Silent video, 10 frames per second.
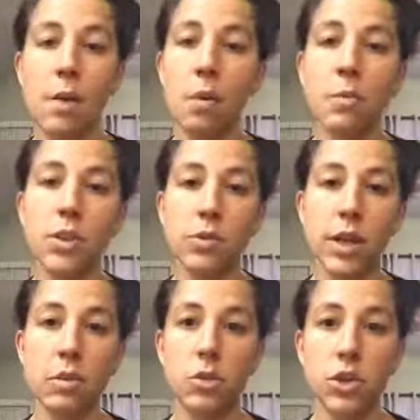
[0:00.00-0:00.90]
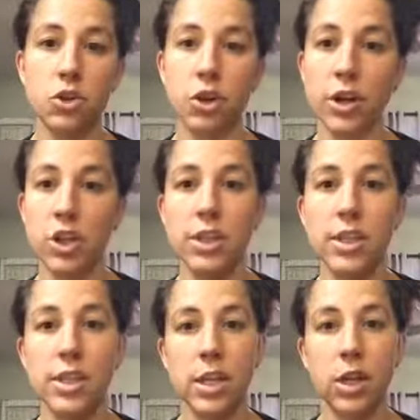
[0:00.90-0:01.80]
won't be doing any reintroductions
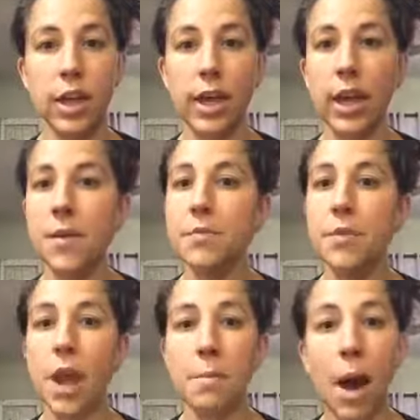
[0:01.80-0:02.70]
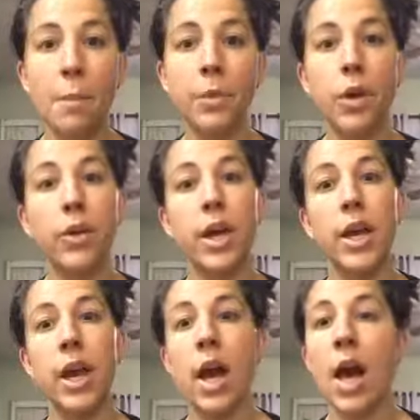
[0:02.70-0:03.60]
until like I'm not
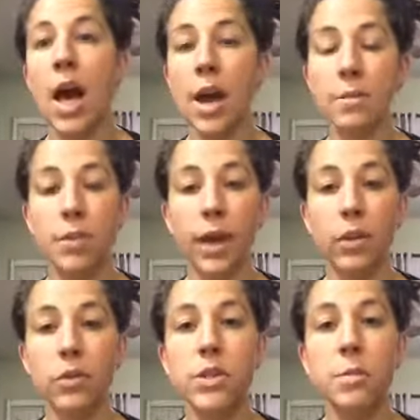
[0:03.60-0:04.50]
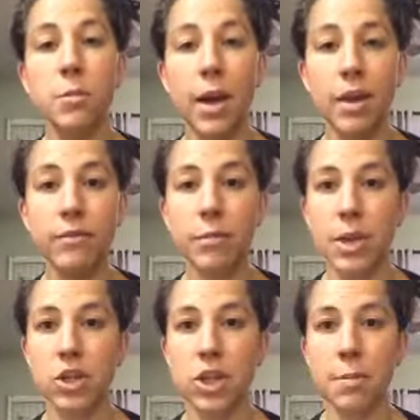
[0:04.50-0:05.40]
bloated. I like lose some of my
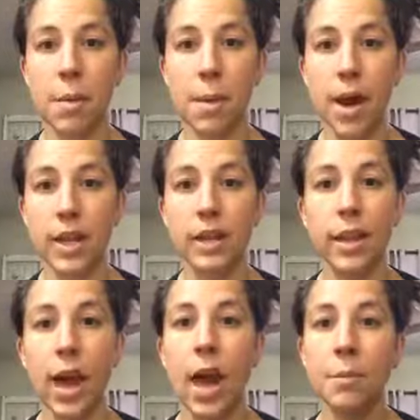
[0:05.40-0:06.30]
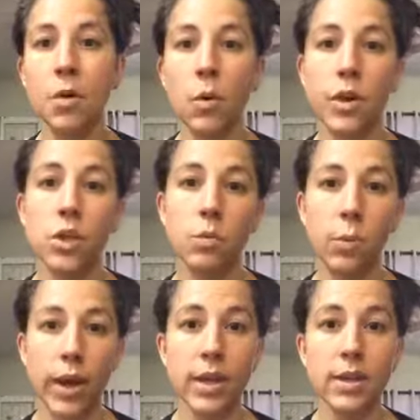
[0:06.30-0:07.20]
inflammation in my body. Like I'm going to
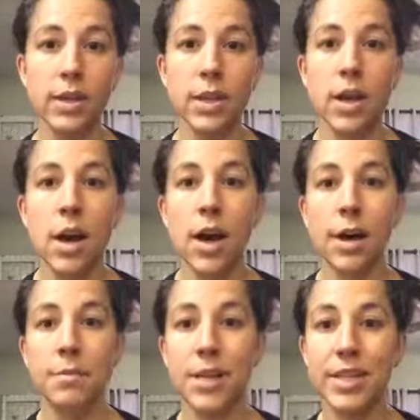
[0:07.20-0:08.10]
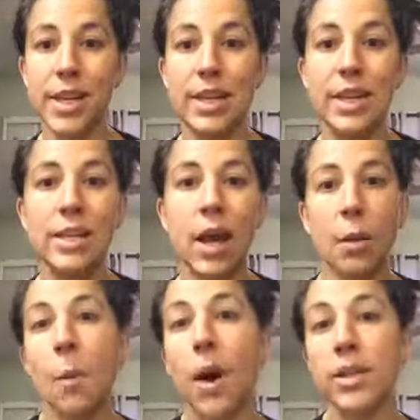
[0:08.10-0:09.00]
wait um, because I need I
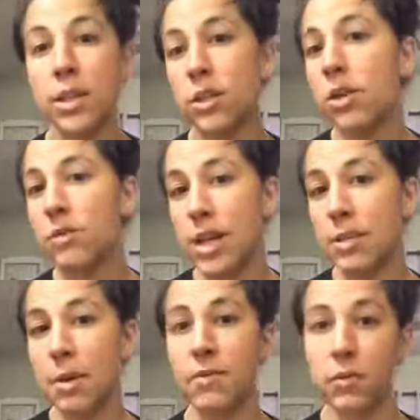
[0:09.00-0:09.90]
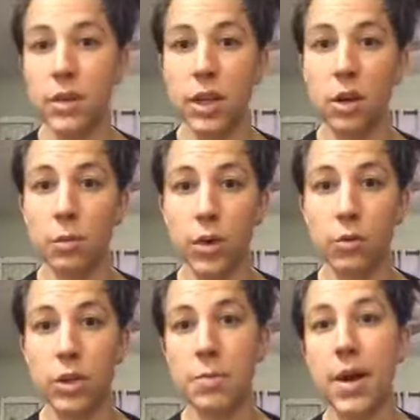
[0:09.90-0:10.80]
want to test my foods and get a real
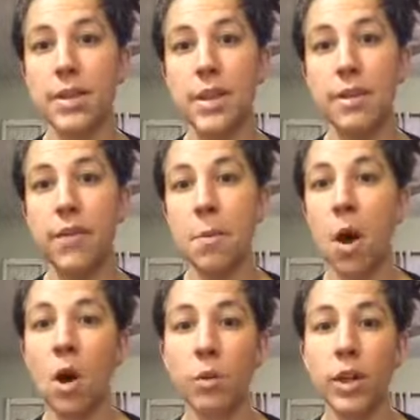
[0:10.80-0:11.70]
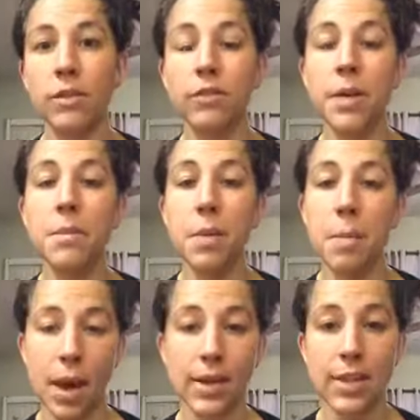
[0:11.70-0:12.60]
response. And if I'm already inflamed and my
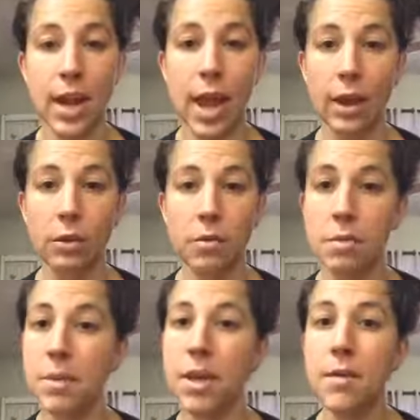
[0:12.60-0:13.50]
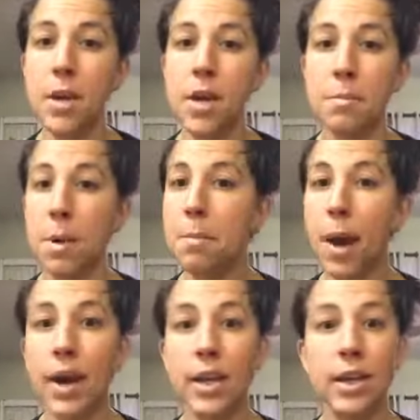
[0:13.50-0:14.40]
body's kind of angry with me, my
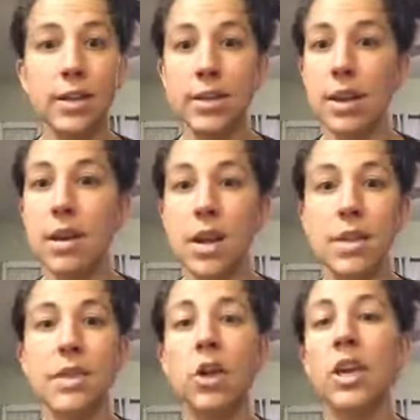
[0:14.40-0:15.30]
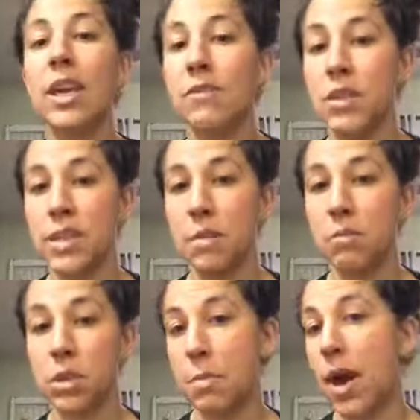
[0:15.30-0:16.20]
body isn't isn't going to give the same
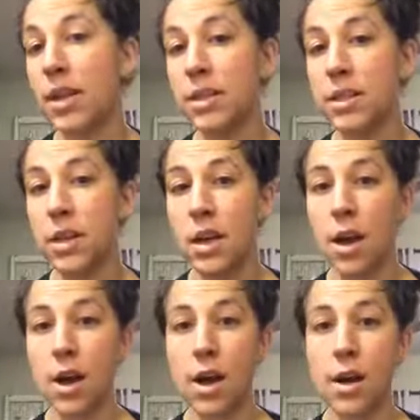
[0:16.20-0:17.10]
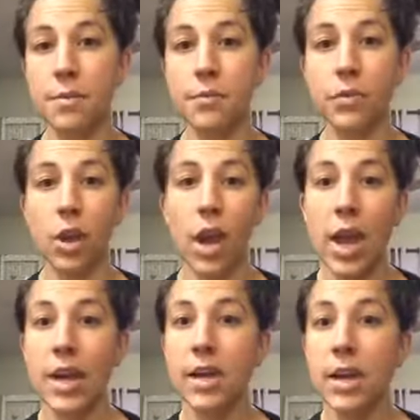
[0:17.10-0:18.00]
response. Um,
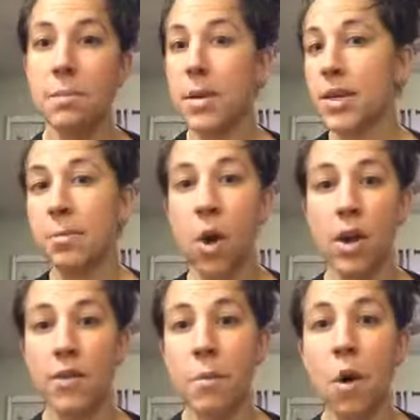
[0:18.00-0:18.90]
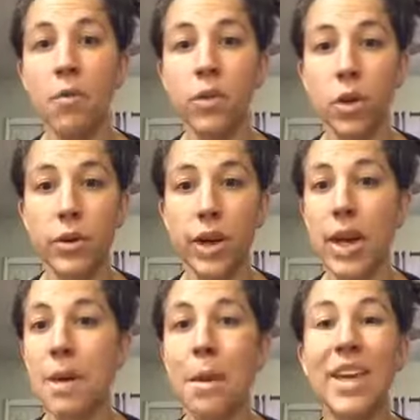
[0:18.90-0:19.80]
and because I'm if I'm overloading
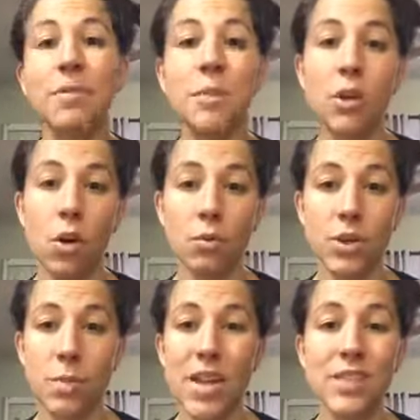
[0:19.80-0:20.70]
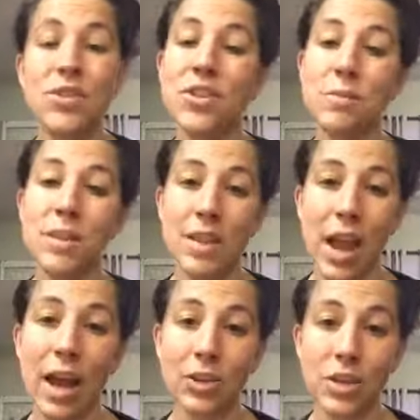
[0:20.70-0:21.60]
it, it might give me no response for something that
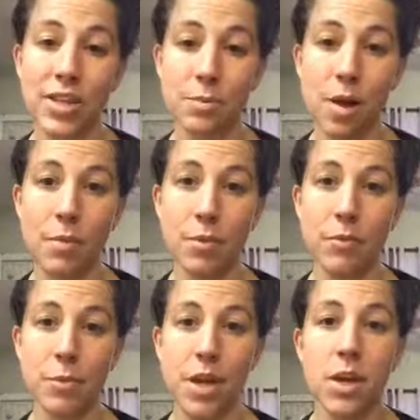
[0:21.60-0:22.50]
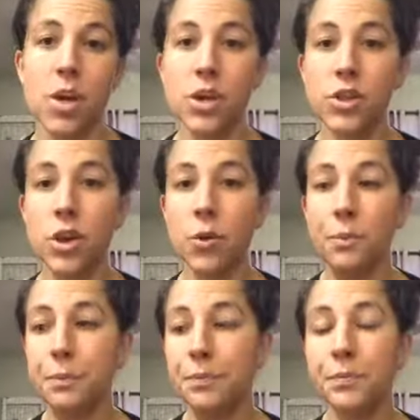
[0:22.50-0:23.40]
actually is a problem for me. So